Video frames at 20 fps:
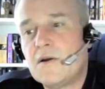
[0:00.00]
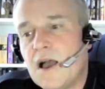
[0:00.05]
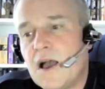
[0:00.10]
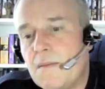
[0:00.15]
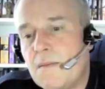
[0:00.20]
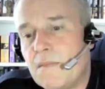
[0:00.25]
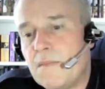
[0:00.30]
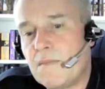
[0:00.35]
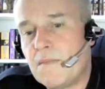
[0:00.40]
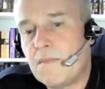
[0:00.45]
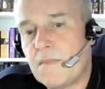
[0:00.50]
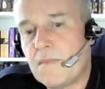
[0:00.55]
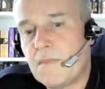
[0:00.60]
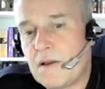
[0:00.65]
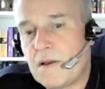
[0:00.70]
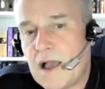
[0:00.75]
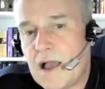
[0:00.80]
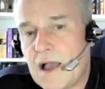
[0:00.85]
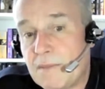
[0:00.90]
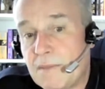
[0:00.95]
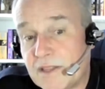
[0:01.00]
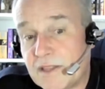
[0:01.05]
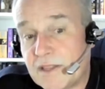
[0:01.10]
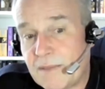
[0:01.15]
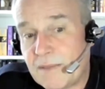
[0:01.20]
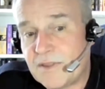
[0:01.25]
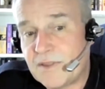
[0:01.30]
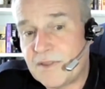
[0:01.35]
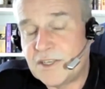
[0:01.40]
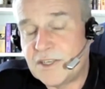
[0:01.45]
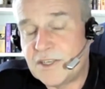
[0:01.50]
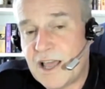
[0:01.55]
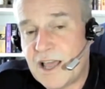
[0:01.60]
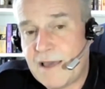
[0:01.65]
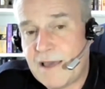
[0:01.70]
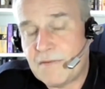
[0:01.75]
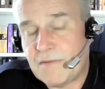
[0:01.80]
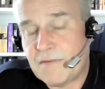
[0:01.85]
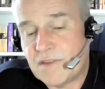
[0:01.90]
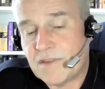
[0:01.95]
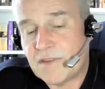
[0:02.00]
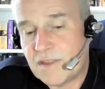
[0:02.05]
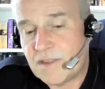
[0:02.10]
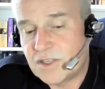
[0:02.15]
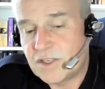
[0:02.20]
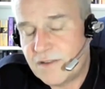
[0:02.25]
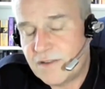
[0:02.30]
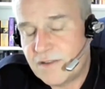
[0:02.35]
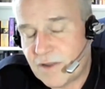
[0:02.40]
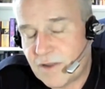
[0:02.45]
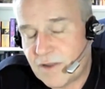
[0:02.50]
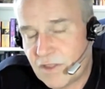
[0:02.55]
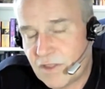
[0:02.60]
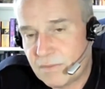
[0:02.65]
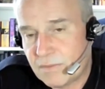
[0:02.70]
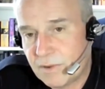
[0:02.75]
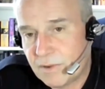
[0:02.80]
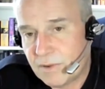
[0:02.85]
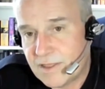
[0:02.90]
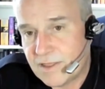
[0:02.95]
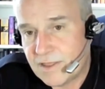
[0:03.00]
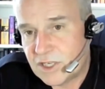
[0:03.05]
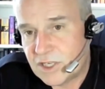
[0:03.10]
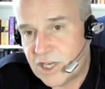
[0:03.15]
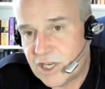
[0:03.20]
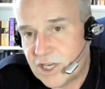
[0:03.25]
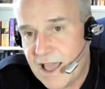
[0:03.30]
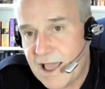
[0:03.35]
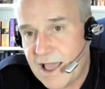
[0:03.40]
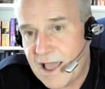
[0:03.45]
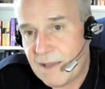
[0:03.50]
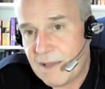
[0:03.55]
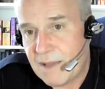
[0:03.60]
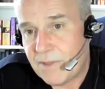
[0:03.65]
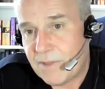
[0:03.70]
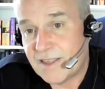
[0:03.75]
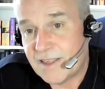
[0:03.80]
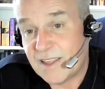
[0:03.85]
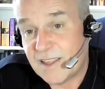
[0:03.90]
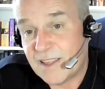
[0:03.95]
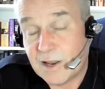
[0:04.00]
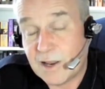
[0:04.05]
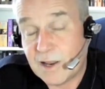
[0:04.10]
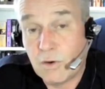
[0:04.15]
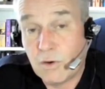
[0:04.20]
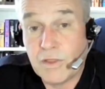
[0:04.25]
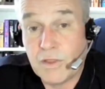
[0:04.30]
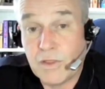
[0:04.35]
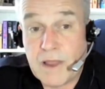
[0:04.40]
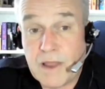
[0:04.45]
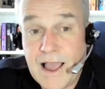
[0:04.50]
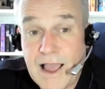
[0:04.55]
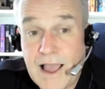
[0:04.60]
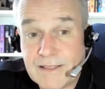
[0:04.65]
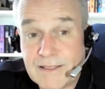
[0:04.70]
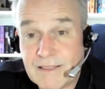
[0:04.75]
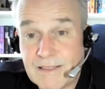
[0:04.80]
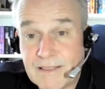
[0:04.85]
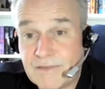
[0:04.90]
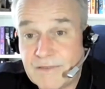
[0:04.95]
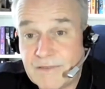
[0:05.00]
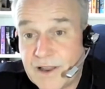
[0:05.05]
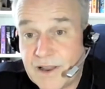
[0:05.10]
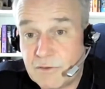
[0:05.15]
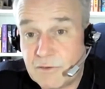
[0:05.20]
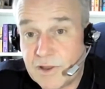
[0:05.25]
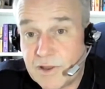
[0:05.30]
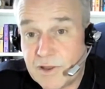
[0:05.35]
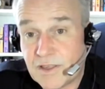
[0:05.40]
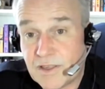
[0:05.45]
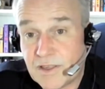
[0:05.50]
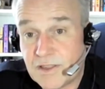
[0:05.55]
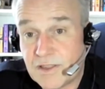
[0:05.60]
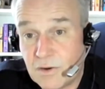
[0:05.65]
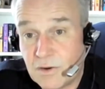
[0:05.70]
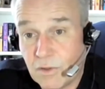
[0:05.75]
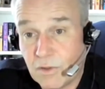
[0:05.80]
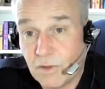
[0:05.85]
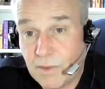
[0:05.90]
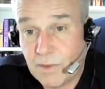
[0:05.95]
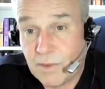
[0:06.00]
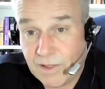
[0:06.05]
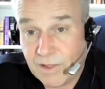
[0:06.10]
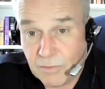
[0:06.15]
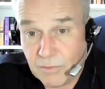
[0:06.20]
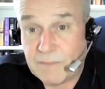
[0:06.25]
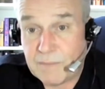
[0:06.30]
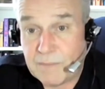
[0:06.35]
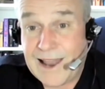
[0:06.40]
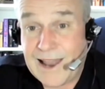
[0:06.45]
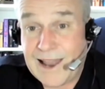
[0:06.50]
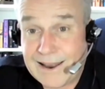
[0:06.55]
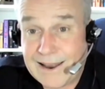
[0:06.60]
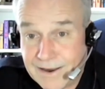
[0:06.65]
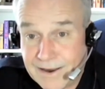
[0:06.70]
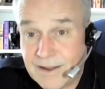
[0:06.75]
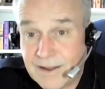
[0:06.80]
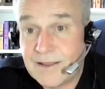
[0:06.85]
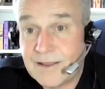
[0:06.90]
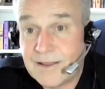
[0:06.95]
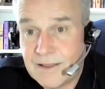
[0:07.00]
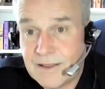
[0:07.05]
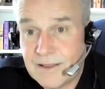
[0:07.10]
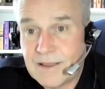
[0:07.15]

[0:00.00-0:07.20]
I'm the deputy chair, assistant chief constable is the chair, and basically all the identified risks in North Wales we plan